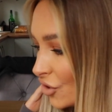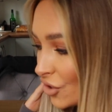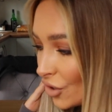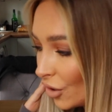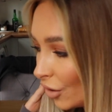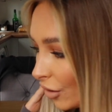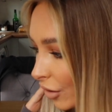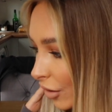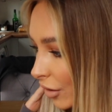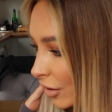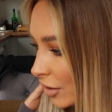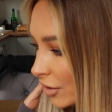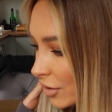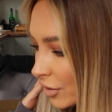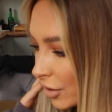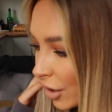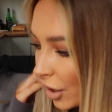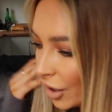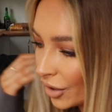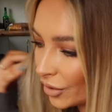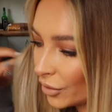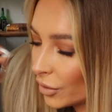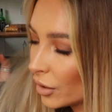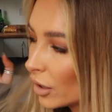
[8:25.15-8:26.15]
done. So
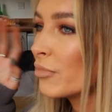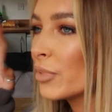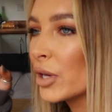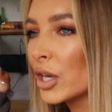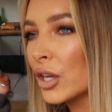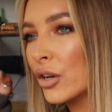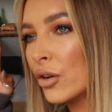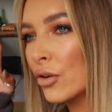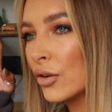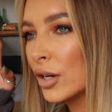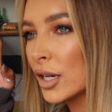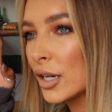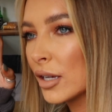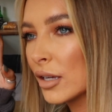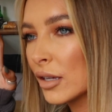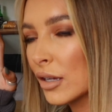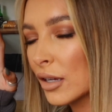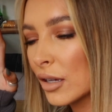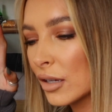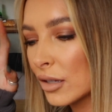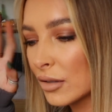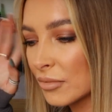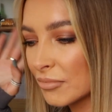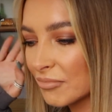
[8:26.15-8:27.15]
a bit
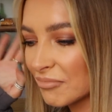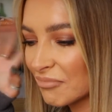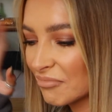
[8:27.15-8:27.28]
annoying,